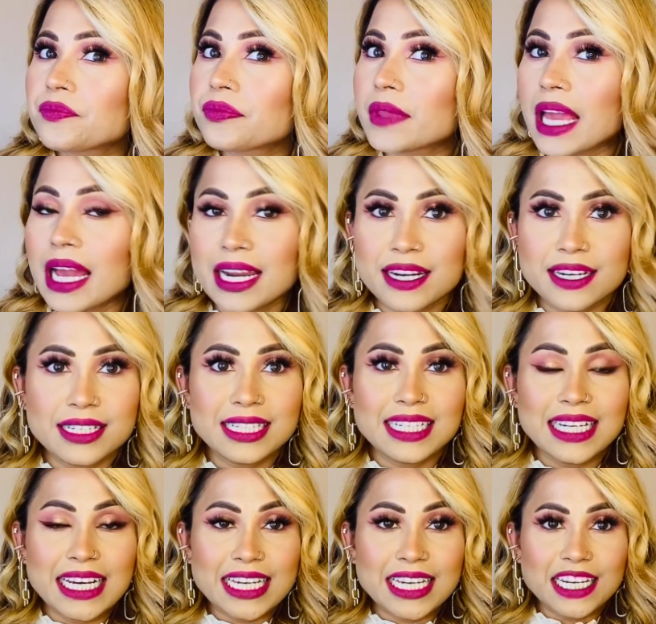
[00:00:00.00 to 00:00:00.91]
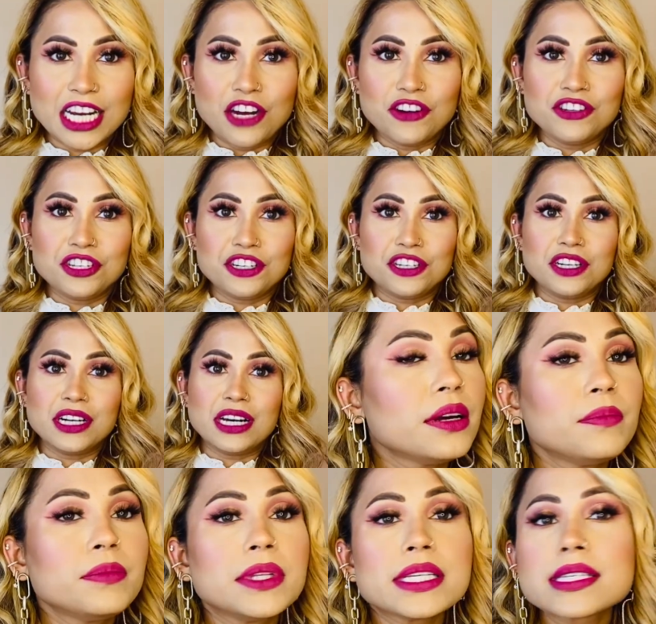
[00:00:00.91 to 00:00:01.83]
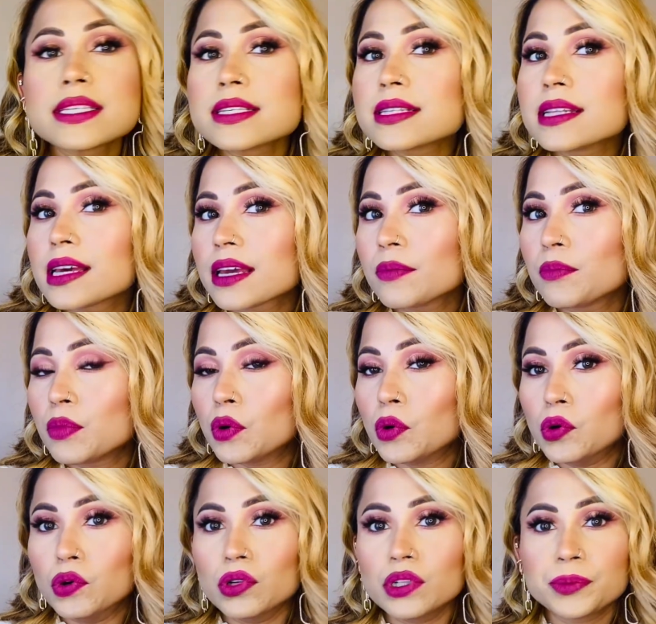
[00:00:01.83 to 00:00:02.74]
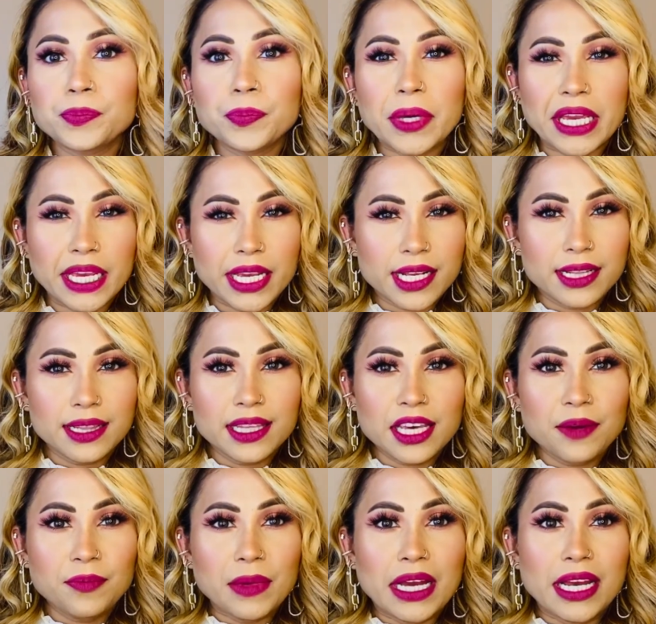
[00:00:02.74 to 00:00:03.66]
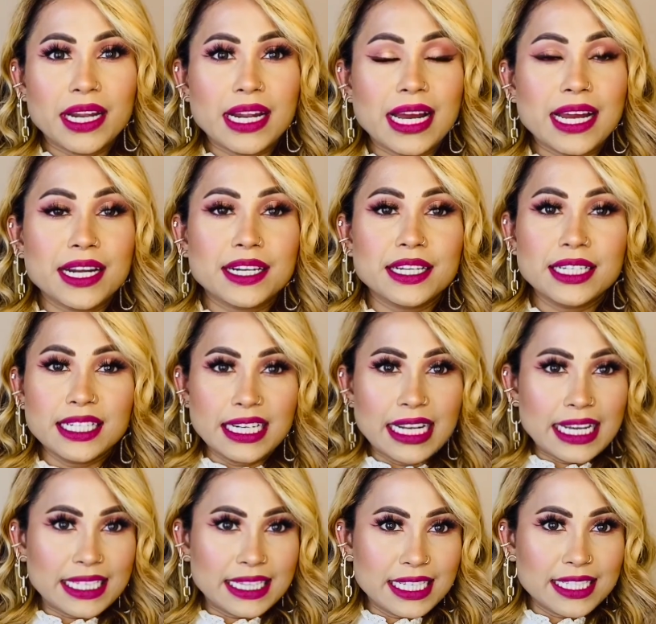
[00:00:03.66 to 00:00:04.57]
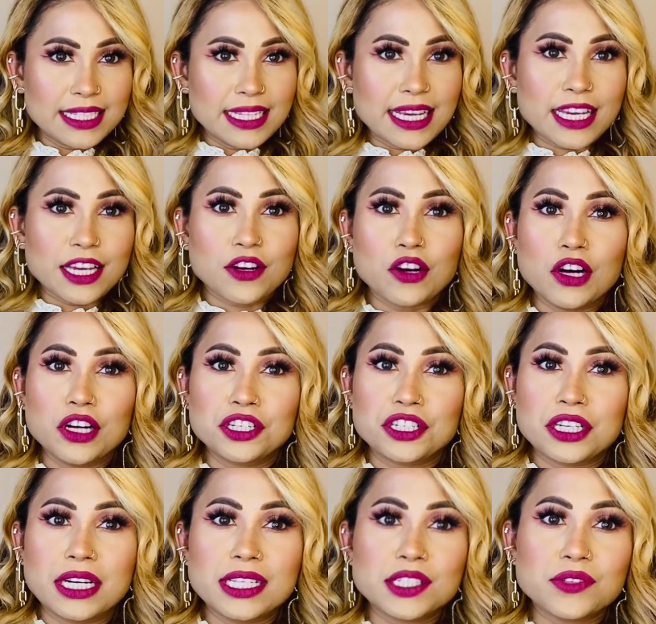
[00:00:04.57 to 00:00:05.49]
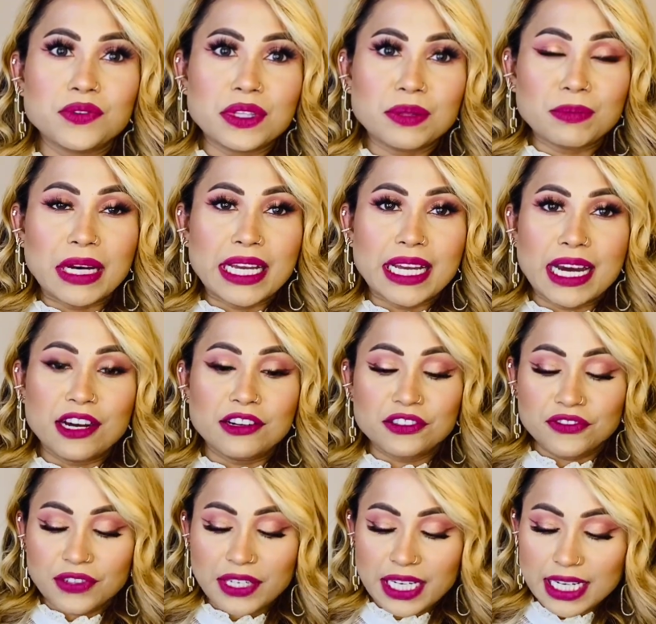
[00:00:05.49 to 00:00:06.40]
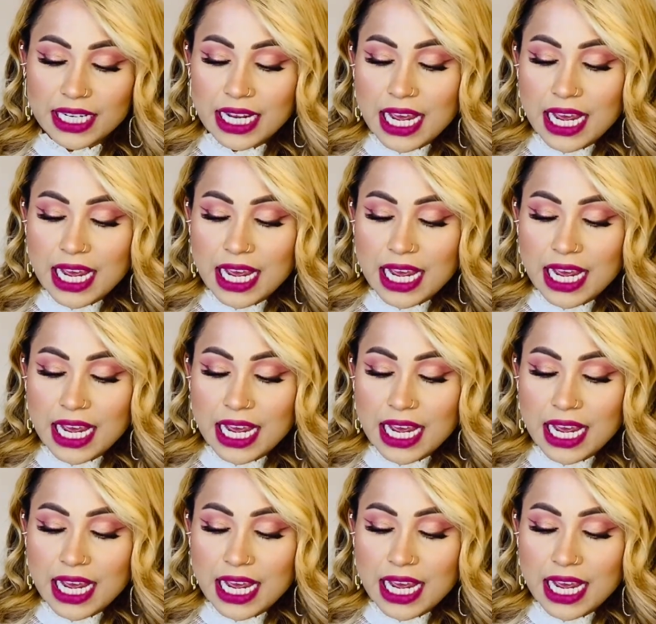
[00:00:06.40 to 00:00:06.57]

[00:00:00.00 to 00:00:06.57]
I really like it how it turned out. This is like a bold pink lip and I really like this, like a contrast with my outfit.